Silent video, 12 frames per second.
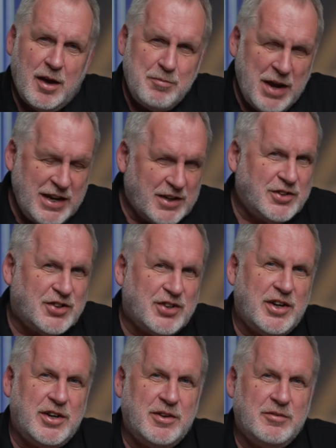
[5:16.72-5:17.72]
A main
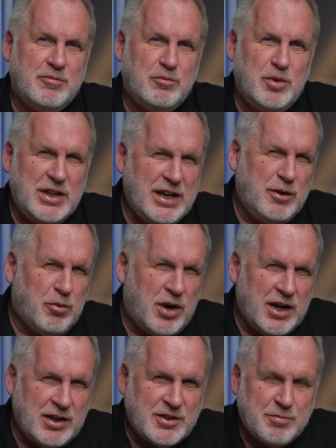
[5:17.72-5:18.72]
concern with any
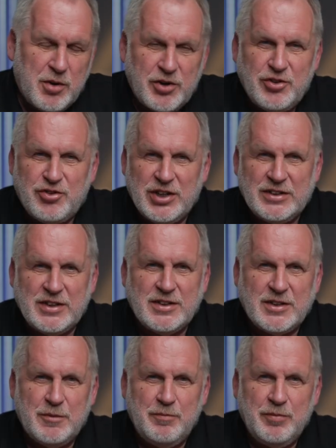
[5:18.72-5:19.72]
wireless monitoring
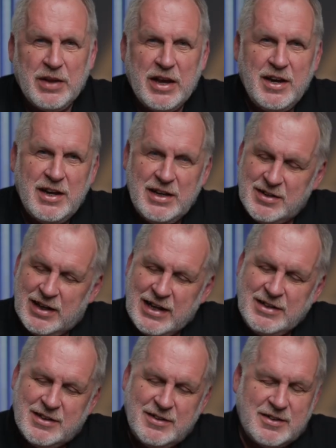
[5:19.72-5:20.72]
system is
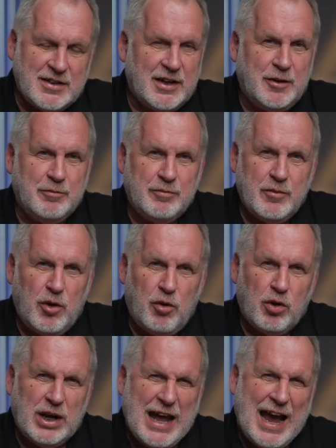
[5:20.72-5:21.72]
latency,
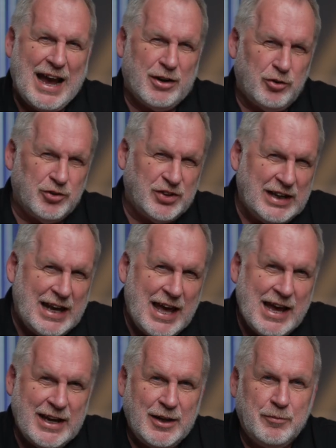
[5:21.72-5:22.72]
or lag, or
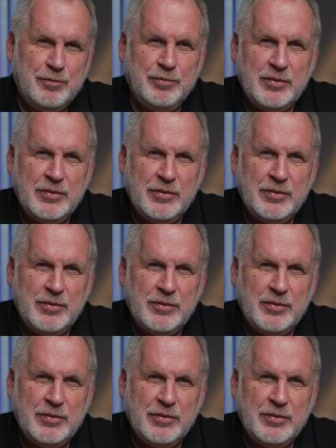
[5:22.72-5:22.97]
delay.